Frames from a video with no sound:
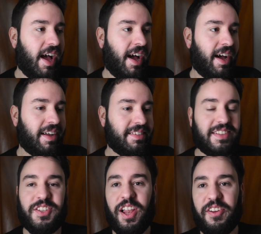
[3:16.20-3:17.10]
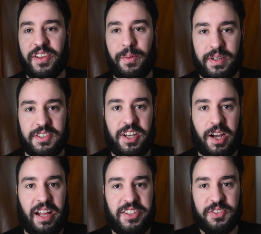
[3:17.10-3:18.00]
That's all I really wanted to
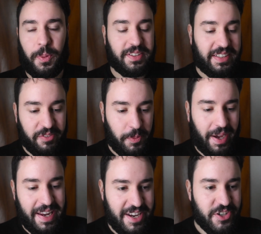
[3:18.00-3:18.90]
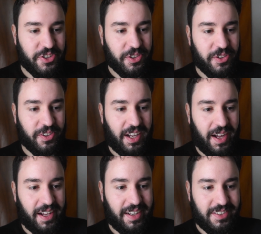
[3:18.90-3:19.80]
talk. I just wanted to give you my initial
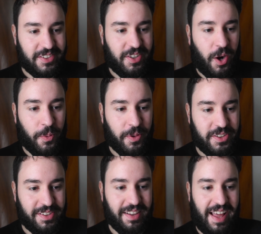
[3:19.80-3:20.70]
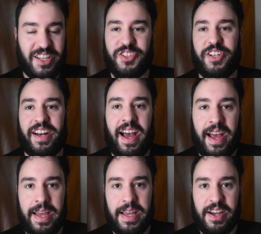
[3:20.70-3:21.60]
Star Wars The Last
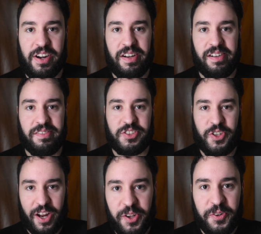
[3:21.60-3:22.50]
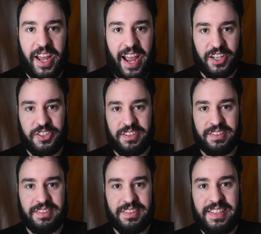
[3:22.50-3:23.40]
Jedi trailer
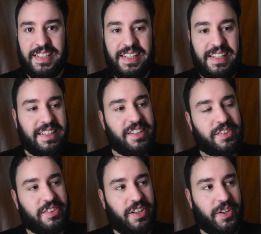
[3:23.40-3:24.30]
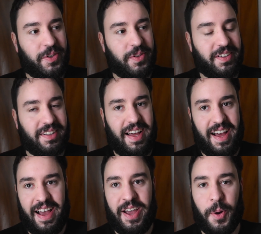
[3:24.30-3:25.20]
reactions. So
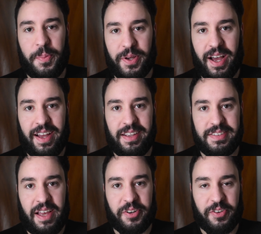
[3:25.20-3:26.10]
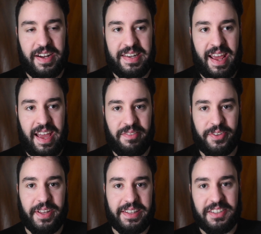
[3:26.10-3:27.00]
I hope you guys have a great day. If
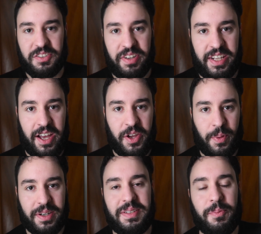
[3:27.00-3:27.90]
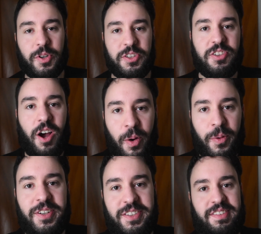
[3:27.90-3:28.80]
you like this video, you want to see more Star
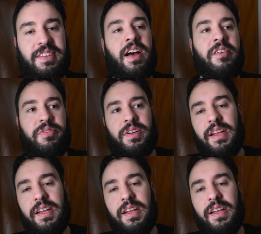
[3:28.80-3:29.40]
Wars stuff,